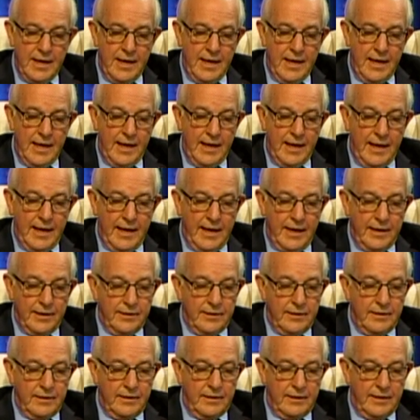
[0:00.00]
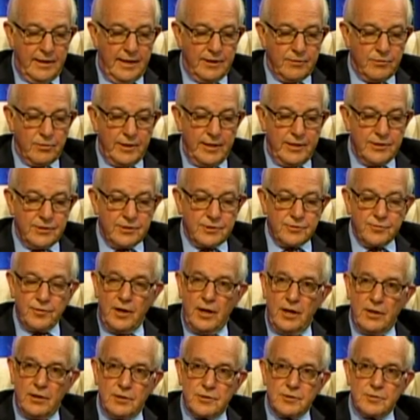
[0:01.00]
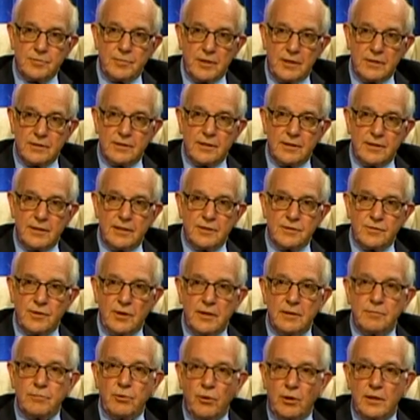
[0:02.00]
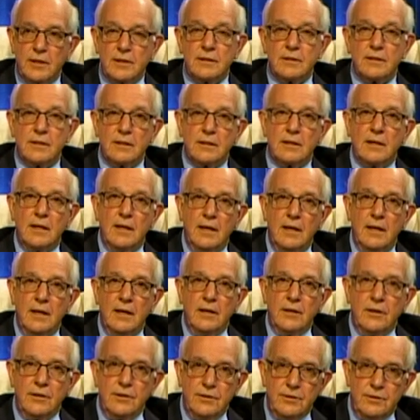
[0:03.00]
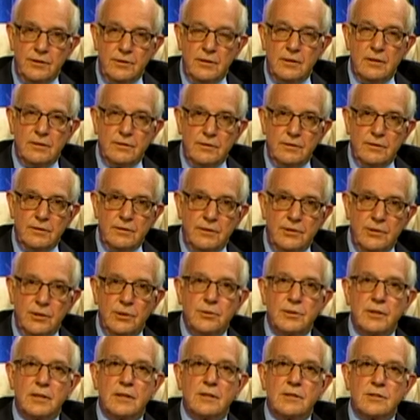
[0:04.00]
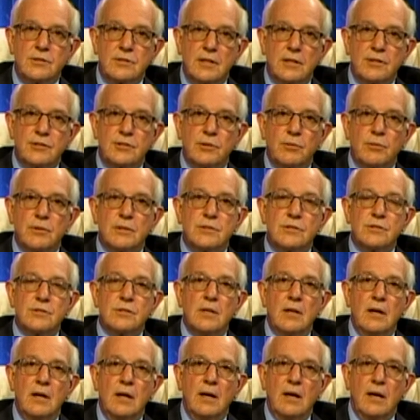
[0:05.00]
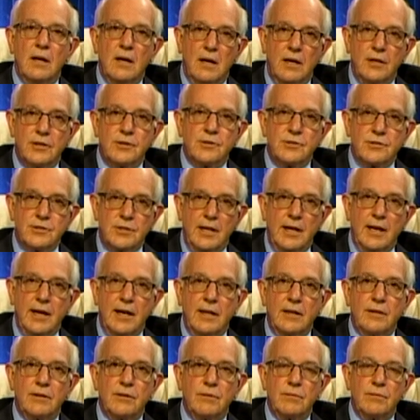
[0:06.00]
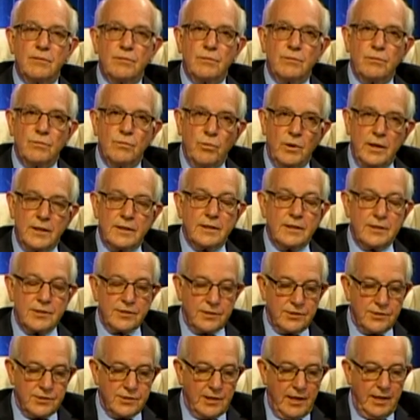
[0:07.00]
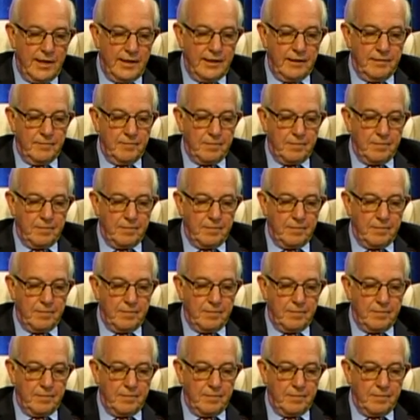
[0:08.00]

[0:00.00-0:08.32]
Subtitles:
And it reads as follows, because I think it's very important that you, the constituents, understand what this is saying.